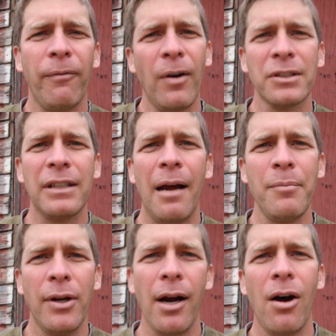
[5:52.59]
the first time
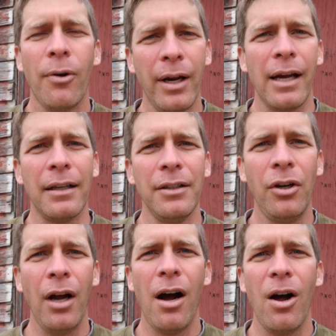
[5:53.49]
you call, okay, you
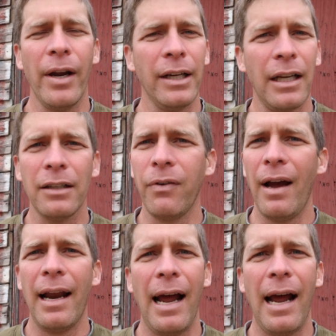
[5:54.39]
called, that's fine.